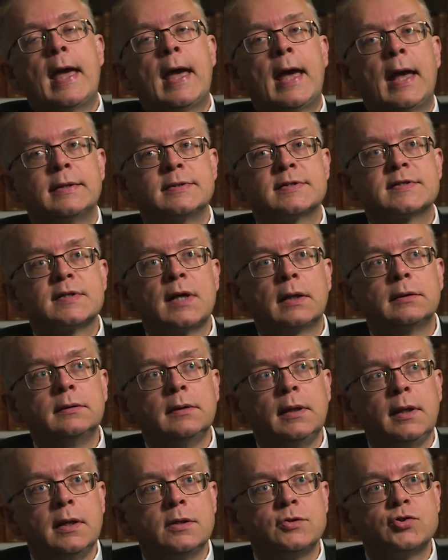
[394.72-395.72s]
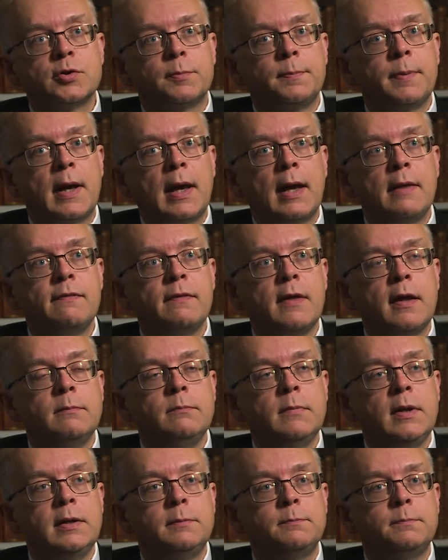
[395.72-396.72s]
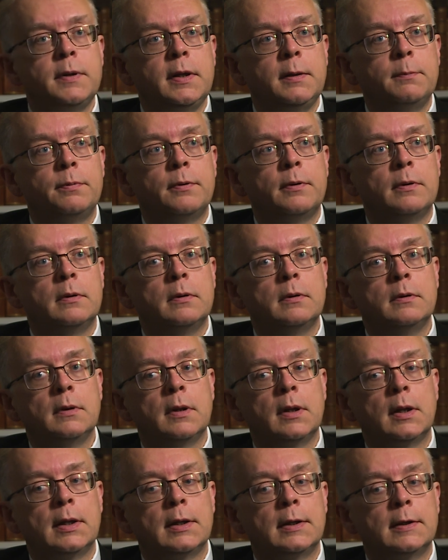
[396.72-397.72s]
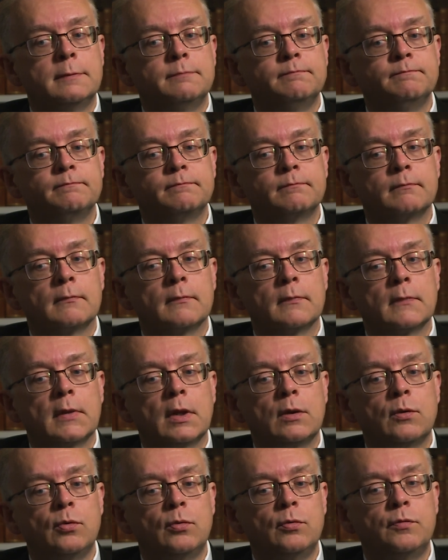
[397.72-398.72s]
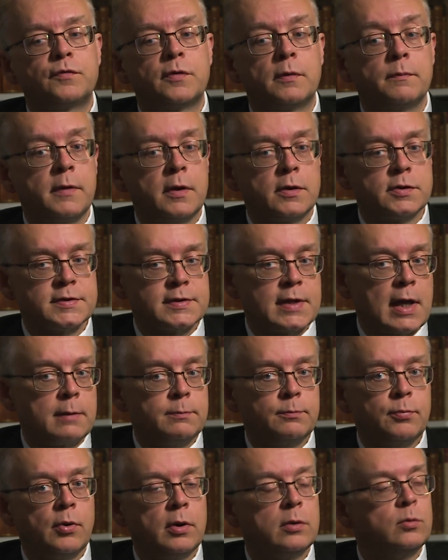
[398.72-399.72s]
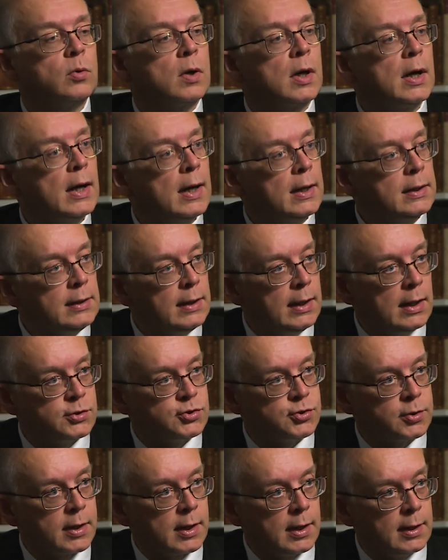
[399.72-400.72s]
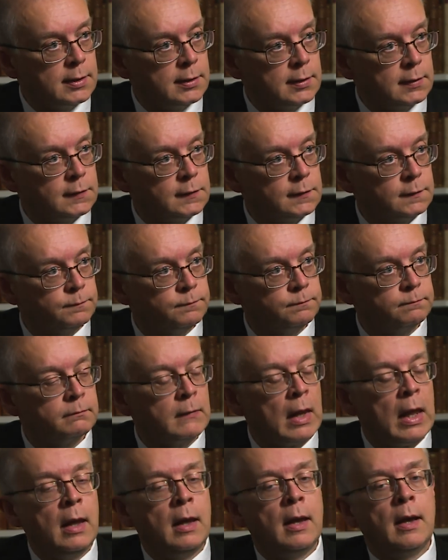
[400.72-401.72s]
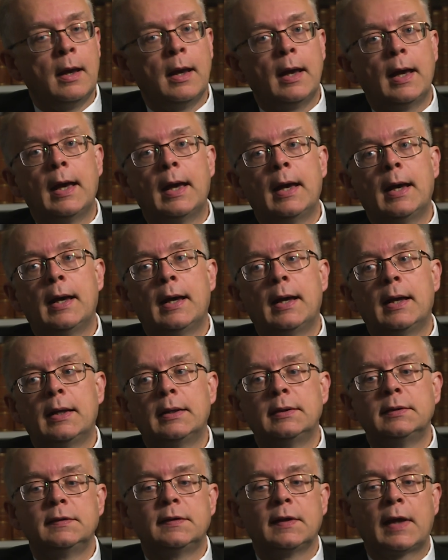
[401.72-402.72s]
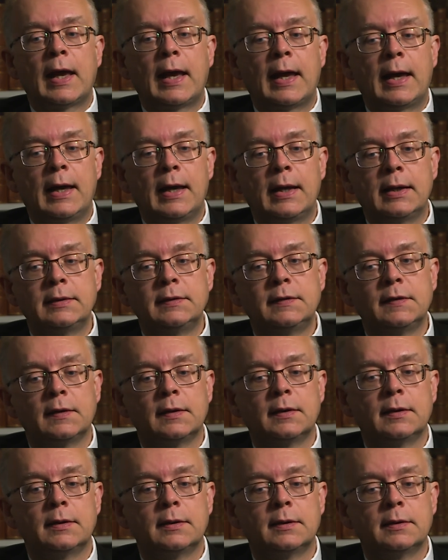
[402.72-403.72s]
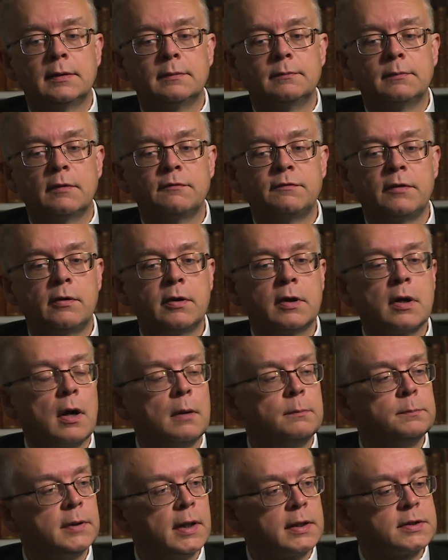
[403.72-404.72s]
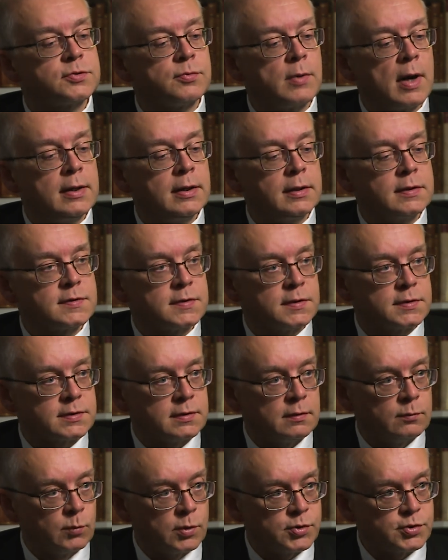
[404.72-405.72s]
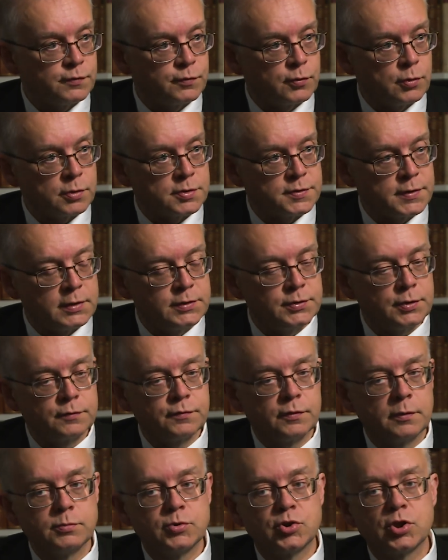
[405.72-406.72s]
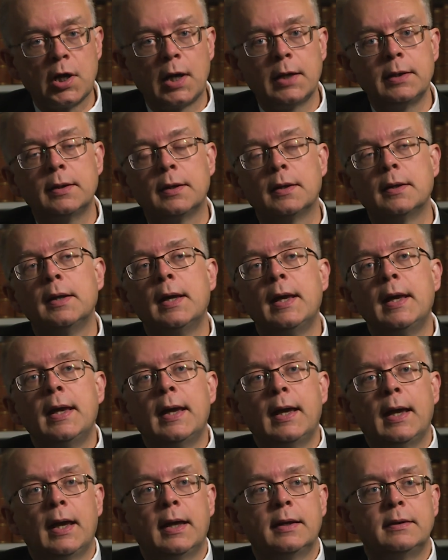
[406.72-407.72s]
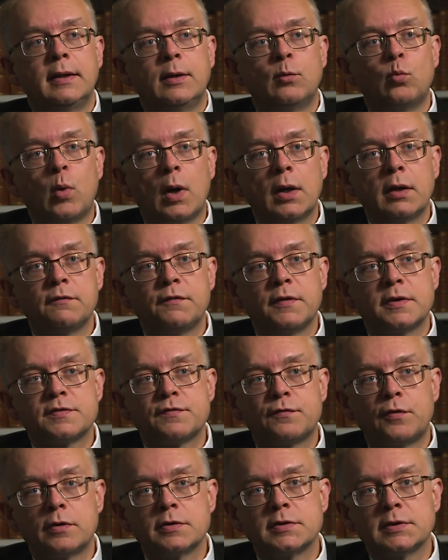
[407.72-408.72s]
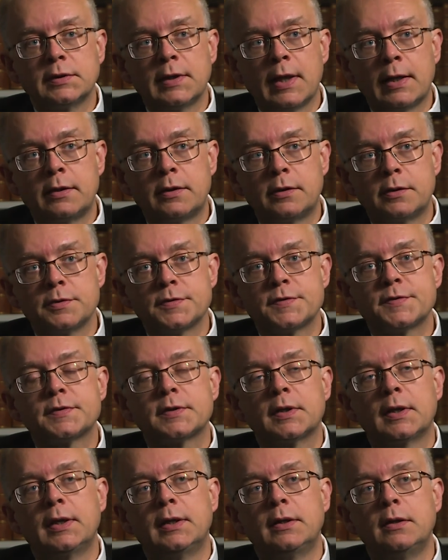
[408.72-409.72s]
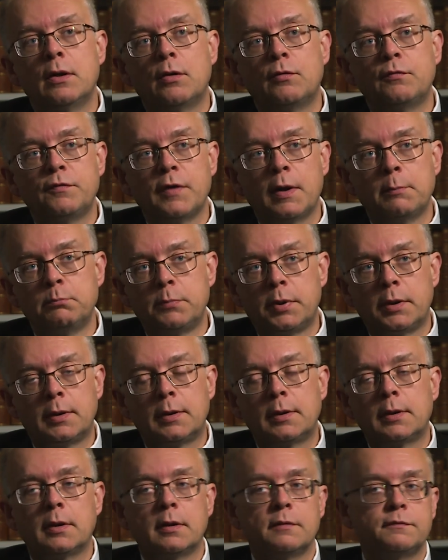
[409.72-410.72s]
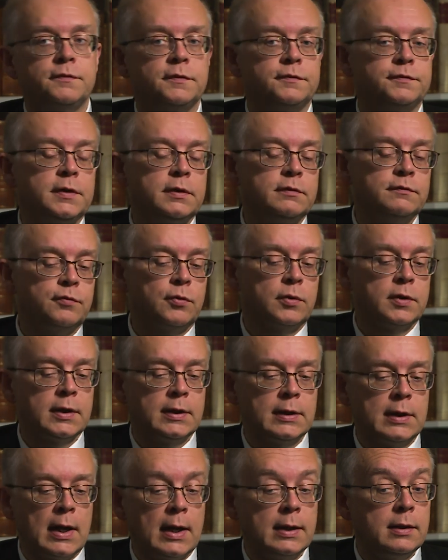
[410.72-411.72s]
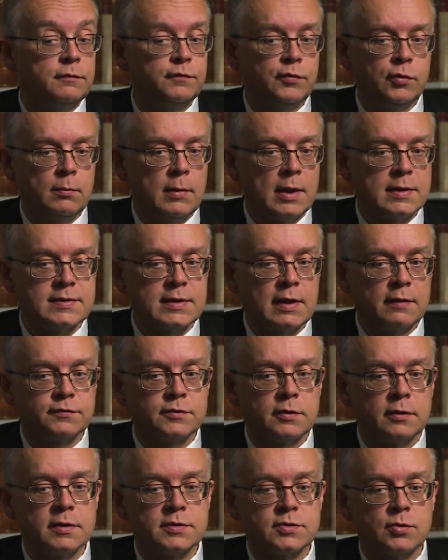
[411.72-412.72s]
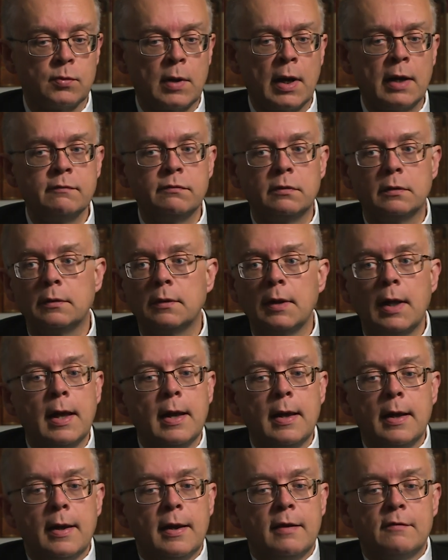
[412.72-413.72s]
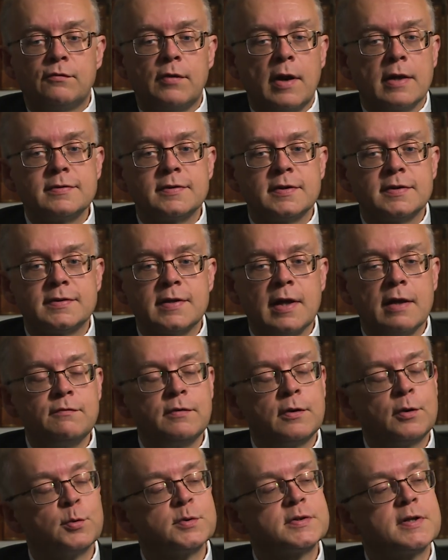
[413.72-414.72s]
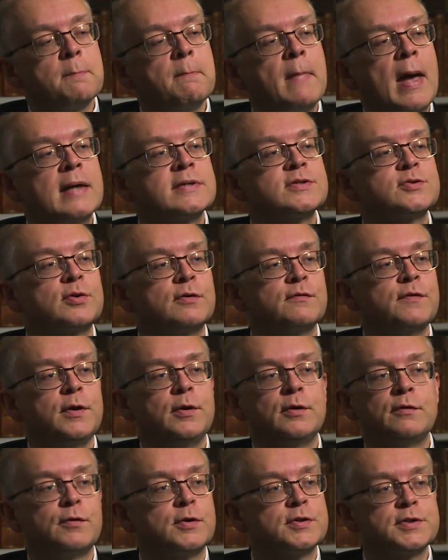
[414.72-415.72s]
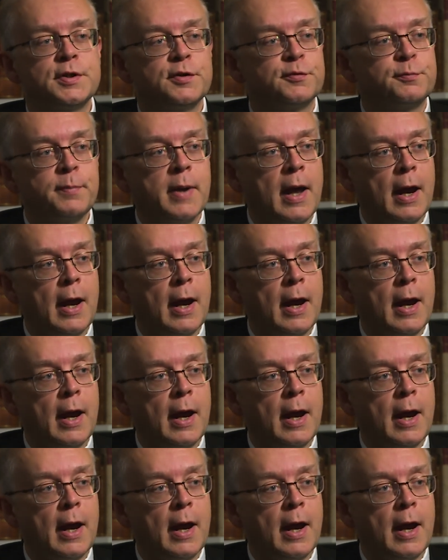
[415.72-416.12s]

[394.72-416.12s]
And suddenly in Japan, they meet people um, who, from their standpoint, were highly educated and had um, a very complex writing system, which of course they took from China. And in one of his first letters in November of 1549, a few months after his arrival, Francis Xavier, who's a master of the University of